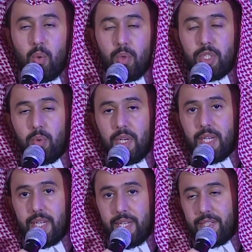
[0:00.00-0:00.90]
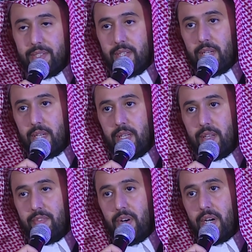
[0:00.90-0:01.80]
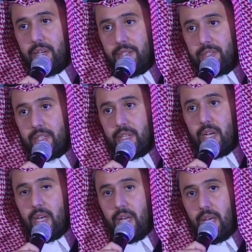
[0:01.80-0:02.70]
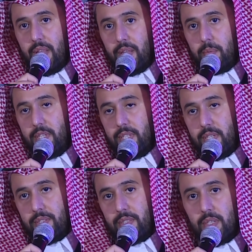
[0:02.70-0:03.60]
which will increase the fire risk in the buildings.